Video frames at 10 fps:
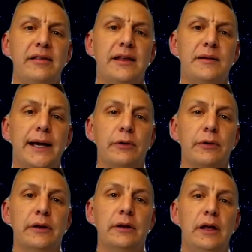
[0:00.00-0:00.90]
at
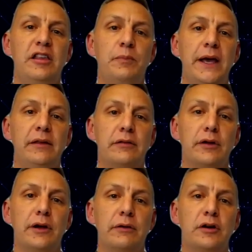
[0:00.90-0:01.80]
Micron is based
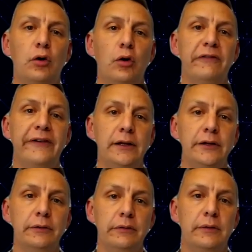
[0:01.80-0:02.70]
on our core
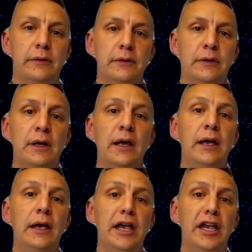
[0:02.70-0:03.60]
values:
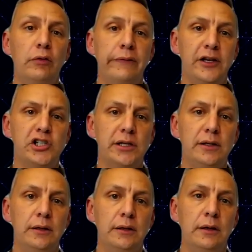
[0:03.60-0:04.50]

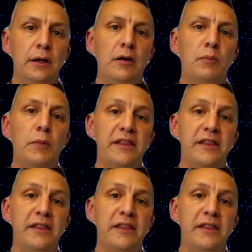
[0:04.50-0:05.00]
innovation, by